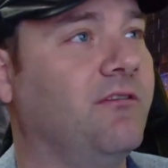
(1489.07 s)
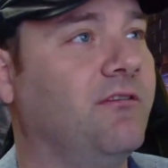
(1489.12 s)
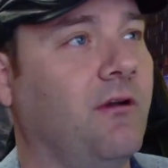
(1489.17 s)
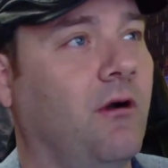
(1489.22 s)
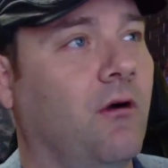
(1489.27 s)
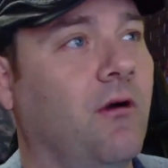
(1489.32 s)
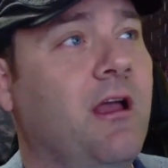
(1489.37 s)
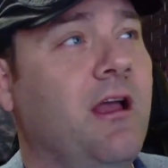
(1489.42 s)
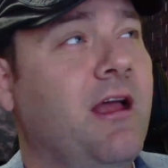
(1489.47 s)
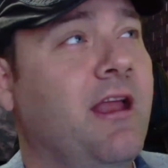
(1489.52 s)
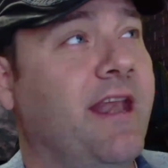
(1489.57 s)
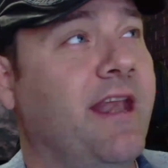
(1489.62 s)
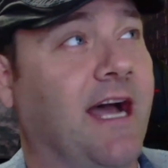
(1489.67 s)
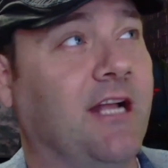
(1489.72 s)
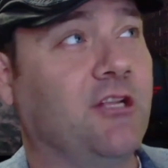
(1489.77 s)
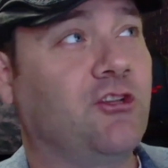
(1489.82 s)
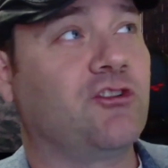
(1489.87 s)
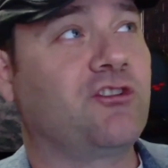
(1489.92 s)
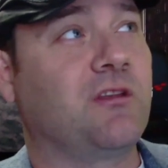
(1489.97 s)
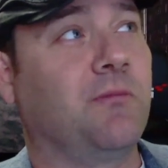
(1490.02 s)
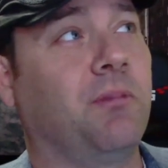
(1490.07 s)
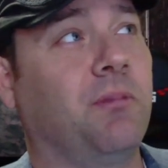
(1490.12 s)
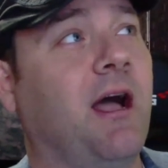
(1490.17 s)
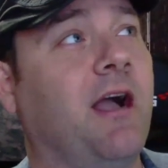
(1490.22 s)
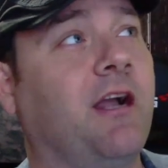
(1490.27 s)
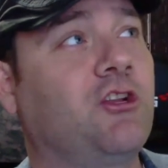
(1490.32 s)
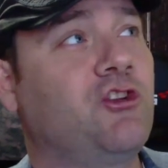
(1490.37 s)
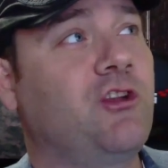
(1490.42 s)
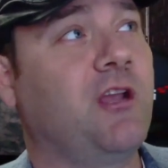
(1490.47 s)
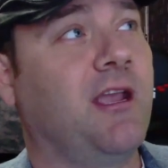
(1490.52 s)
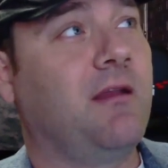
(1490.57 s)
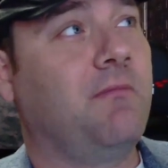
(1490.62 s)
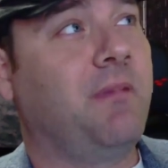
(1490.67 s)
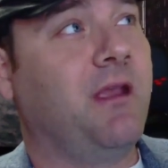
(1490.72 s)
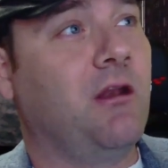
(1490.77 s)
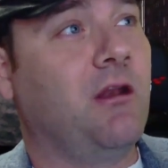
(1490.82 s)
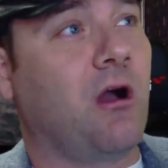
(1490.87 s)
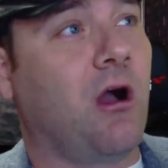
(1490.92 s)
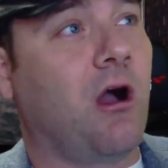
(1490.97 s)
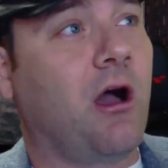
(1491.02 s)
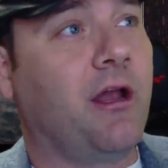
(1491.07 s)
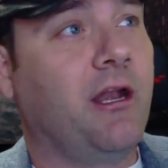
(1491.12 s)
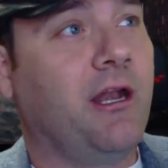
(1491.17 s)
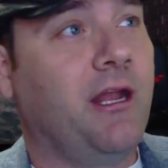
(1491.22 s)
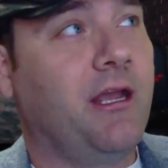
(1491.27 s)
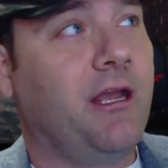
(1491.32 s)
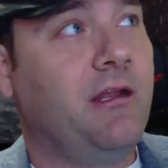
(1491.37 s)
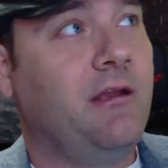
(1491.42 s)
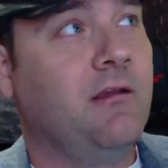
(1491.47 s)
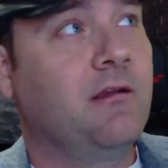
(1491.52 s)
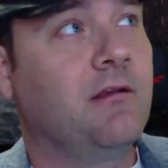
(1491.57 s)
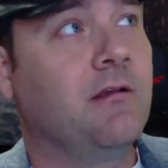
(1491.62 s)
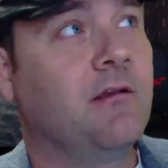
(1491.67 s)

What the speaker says: So not just the blockchain being audited